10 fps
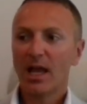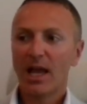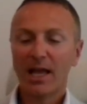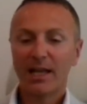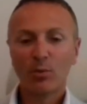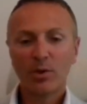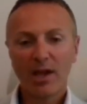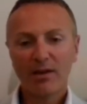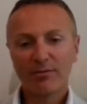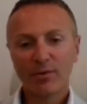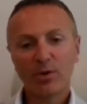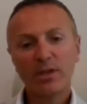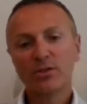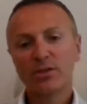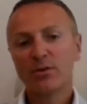and we have
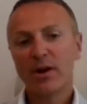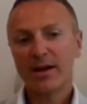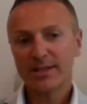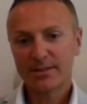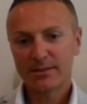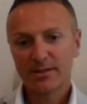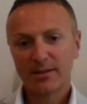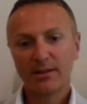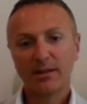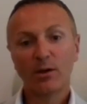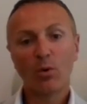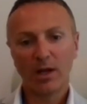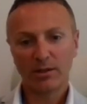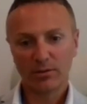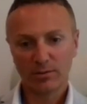re-engineerized the
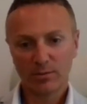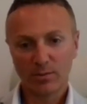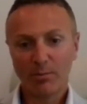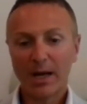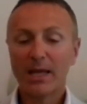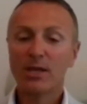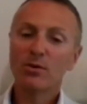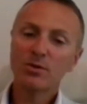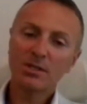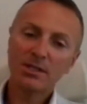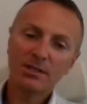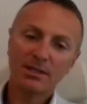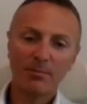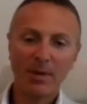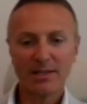Quantum by using
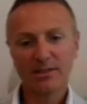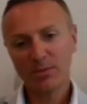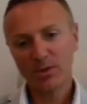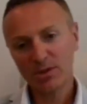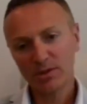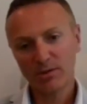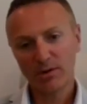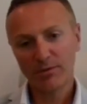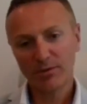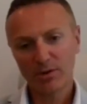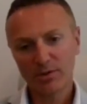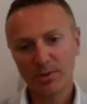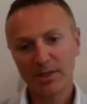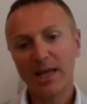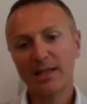the best machinery of
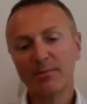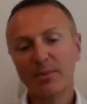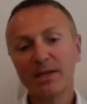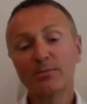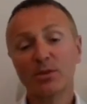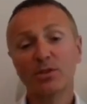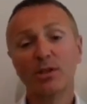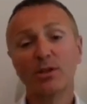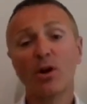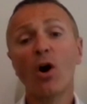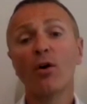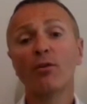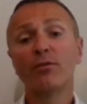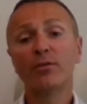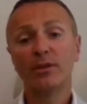Fosber and the best machinery of
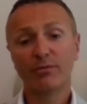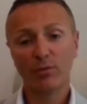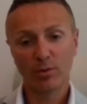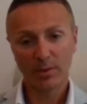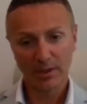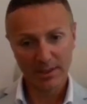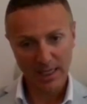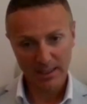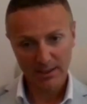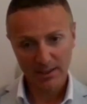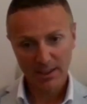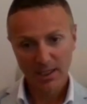the former Agnati.